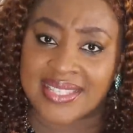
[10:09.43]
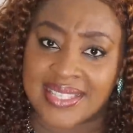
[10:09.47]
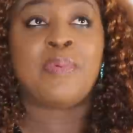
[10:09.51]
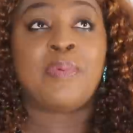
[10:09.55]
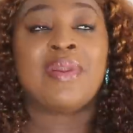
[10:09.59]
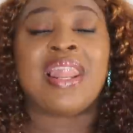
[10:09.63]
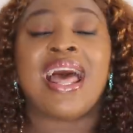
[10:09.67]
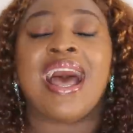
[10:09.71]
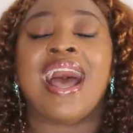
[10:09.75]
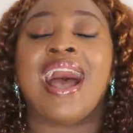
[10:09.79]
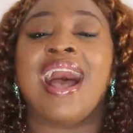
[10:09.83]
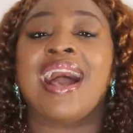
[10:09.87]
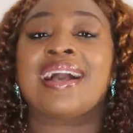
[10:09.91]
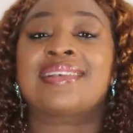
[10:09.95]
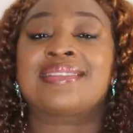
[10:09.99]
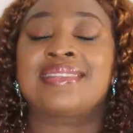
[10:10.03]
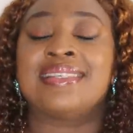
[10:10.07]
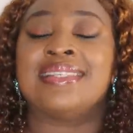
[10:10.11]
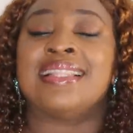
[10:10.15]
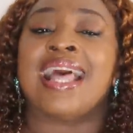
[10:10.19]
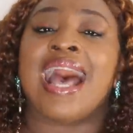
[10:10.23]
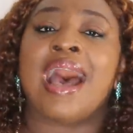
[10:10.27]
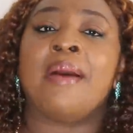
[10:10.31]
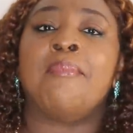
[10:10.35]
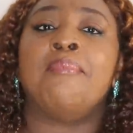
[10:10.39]
People are
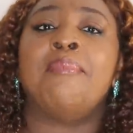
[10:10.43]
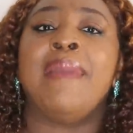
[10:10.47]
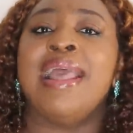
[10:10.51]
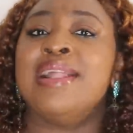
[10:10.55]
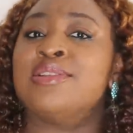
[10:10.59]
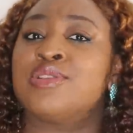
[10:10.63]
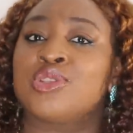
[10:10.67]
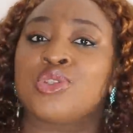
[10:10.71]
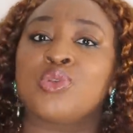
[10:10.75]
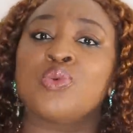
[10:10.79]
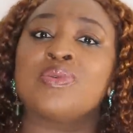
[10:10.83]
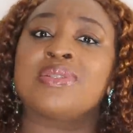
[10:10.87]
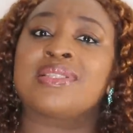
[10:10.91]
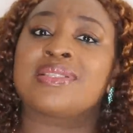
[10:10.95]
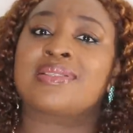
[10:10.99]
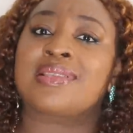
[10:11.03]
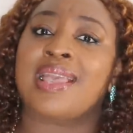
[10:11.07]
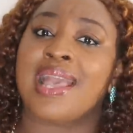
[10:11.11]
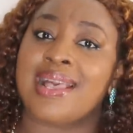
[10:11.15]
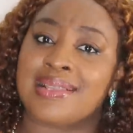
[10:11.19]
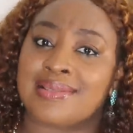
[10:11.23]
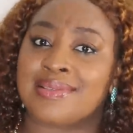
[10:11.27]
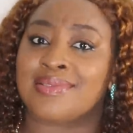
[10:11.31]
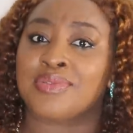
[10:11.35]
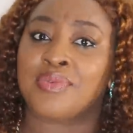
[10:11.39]
asking, are men so
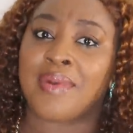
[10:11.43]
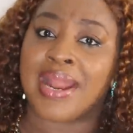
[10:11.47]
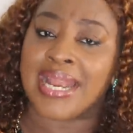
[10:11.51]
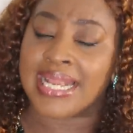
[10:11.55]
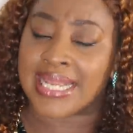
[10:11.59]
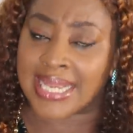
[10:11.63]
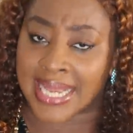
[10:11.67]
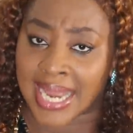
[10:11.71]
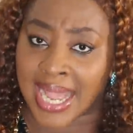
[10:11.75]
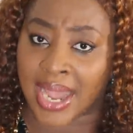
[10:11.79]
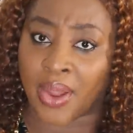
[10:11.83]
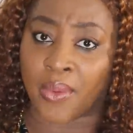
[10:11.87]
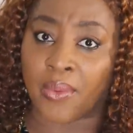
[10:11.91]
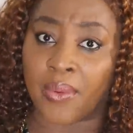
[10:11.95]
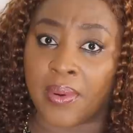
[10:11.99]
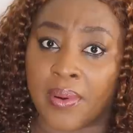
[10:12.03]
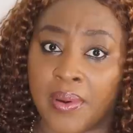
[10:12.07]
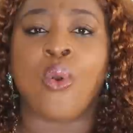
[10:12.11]
scarce right now?